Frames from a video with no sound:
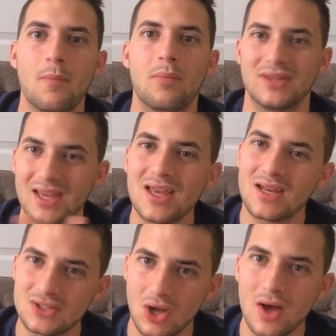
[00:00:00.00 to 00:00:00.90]
but they get
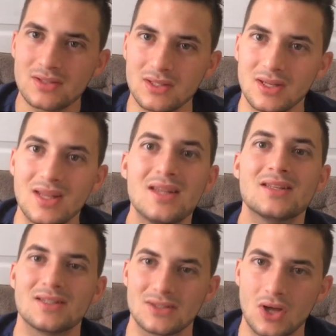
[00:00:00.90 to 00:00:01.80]
exhausted. It
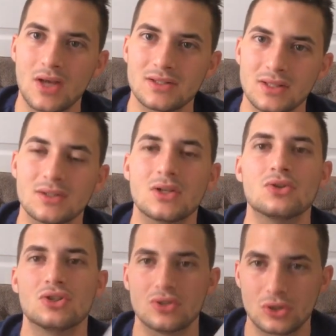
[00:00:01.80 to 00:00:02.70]
is exhausting. So
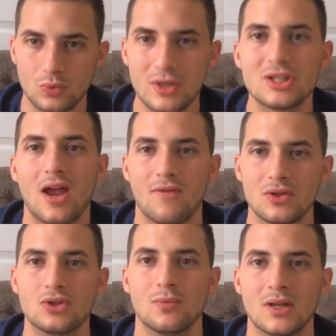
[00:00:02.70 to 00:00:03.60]
switch
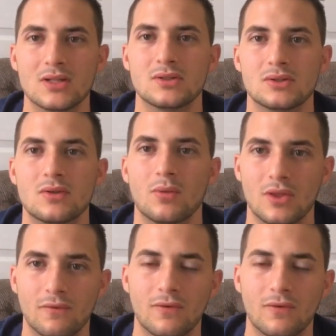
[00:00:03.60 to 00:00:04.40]
every 2 minutes with a